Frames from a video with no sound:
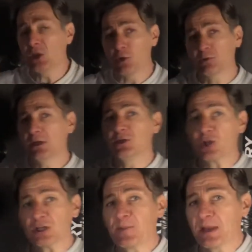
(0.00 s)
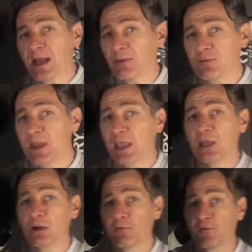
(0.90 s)
the only adjustment I would make
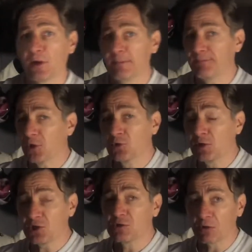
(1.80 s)
here from traditional